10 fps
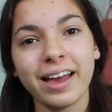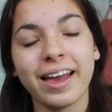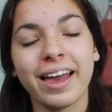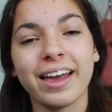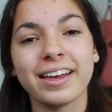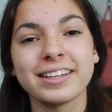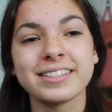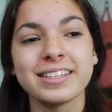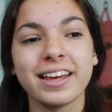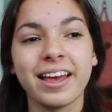
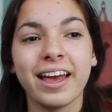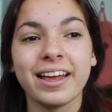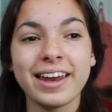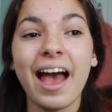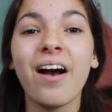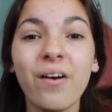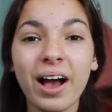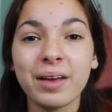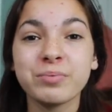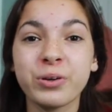and now
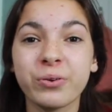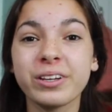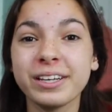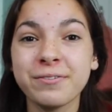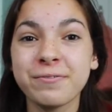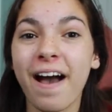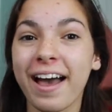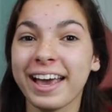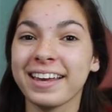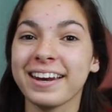I'm totally
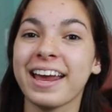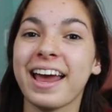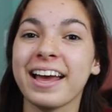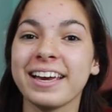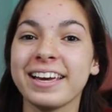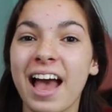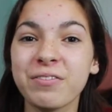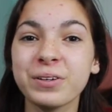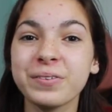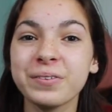fine, and
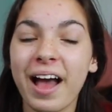everyone